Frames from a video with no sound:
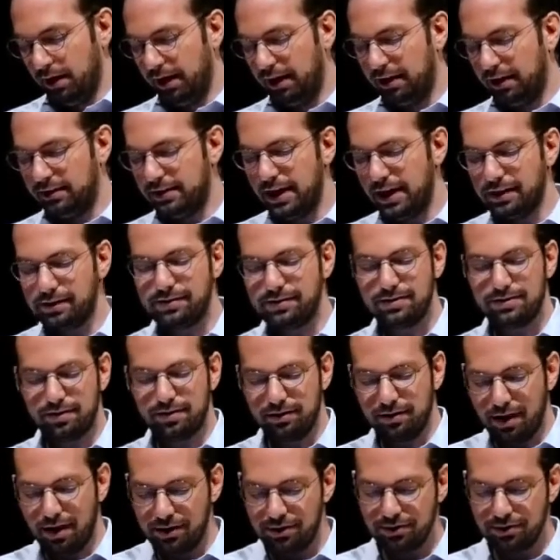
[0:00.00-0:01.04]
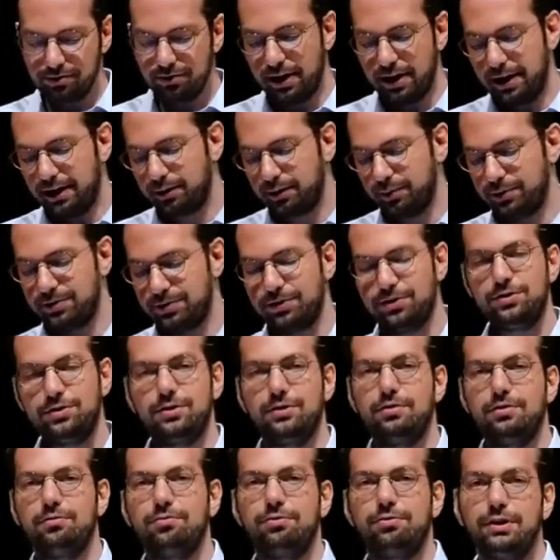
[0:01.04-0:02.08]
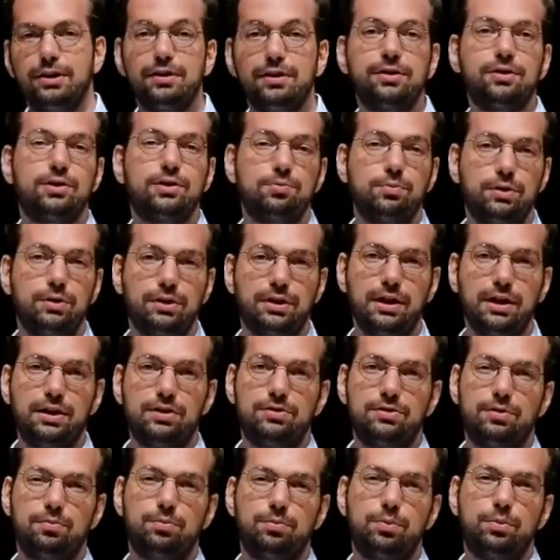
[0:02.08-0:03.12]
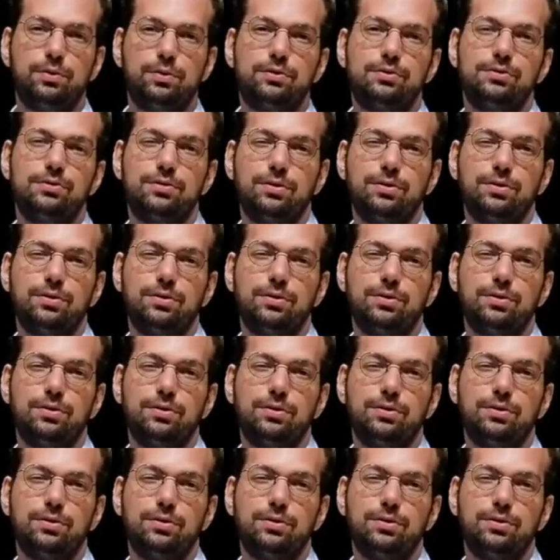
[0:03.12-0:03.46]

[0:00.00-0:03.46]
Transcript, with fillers: Uh, next is a logical acquisition via the communication port.